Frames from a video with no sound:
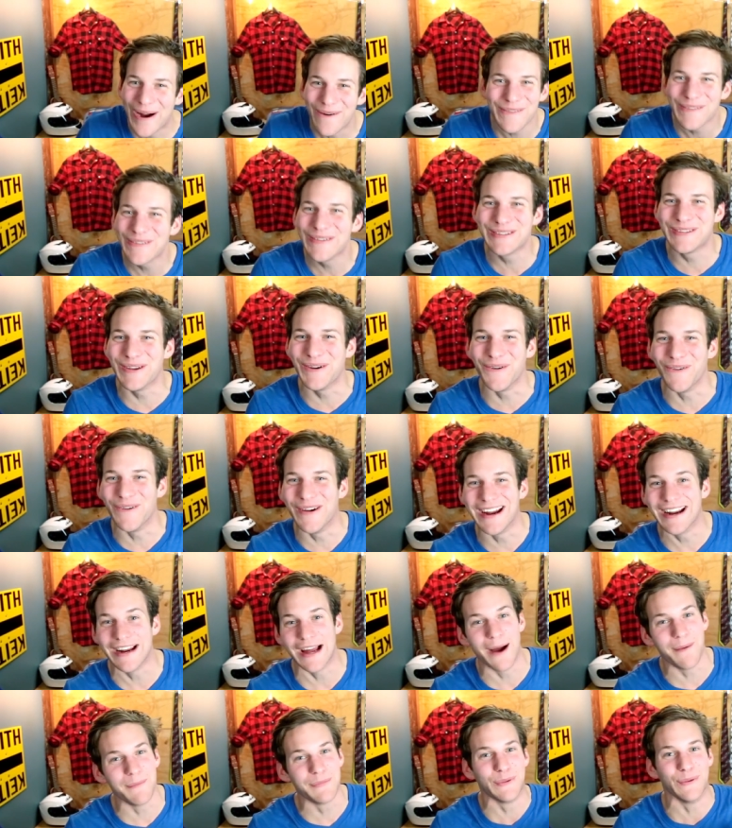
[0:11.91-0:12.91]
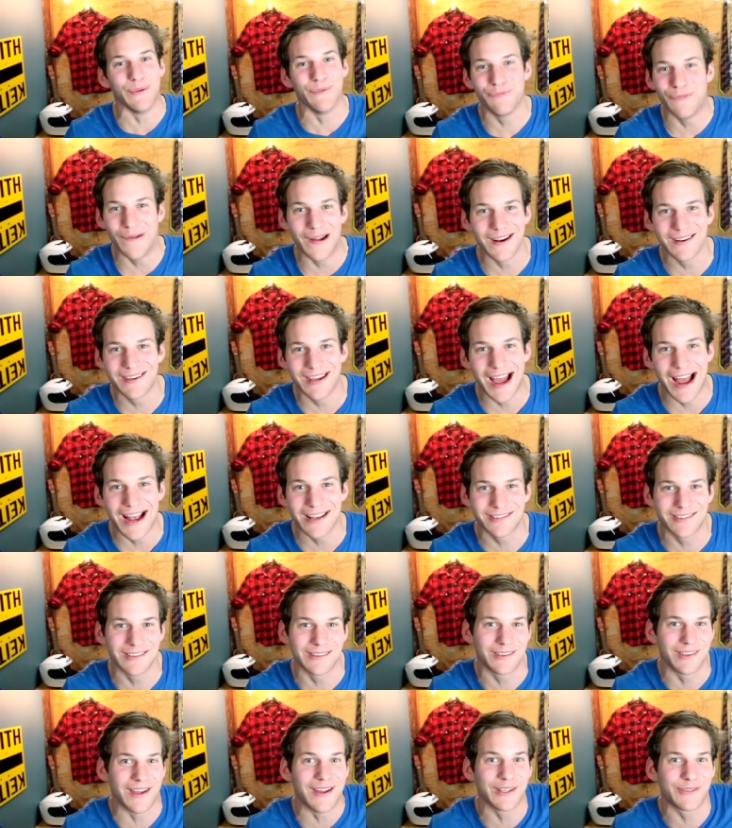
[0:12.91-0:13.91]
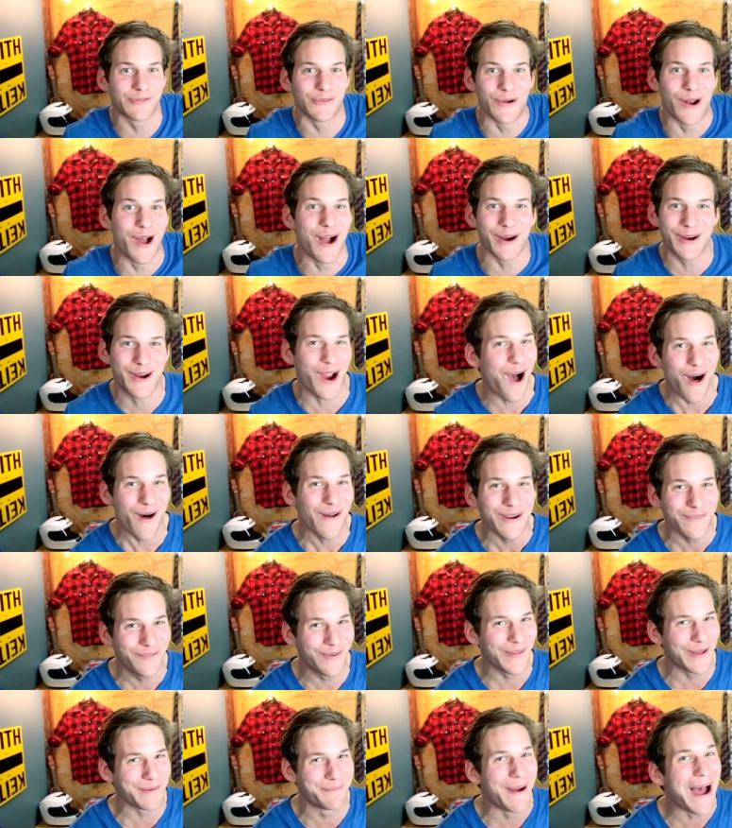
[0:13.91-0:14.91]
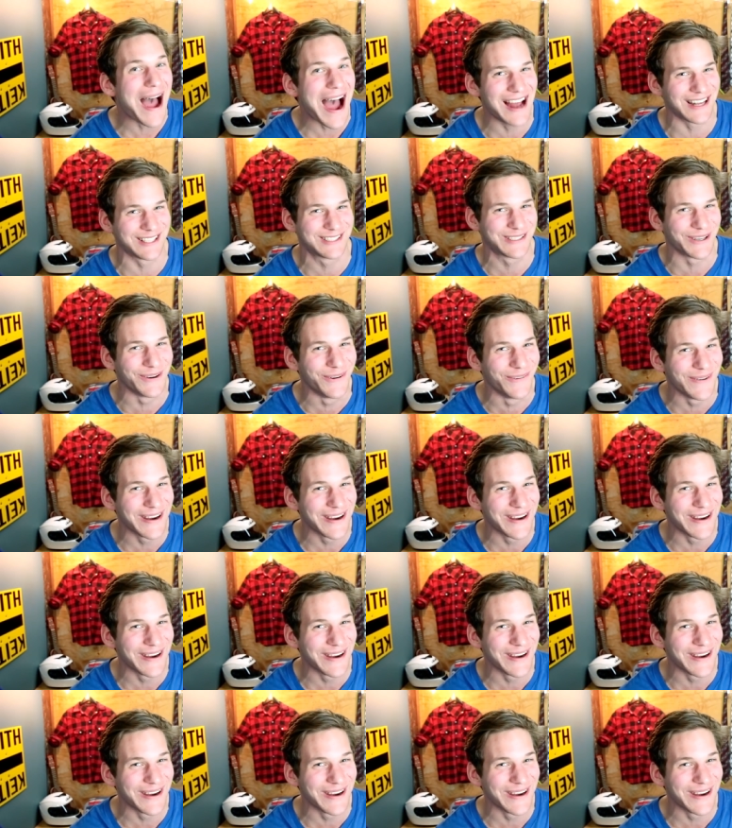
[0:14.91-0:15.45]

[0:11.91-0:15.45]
How you doing? I'm doing fantastic. Thanks for not calling for the past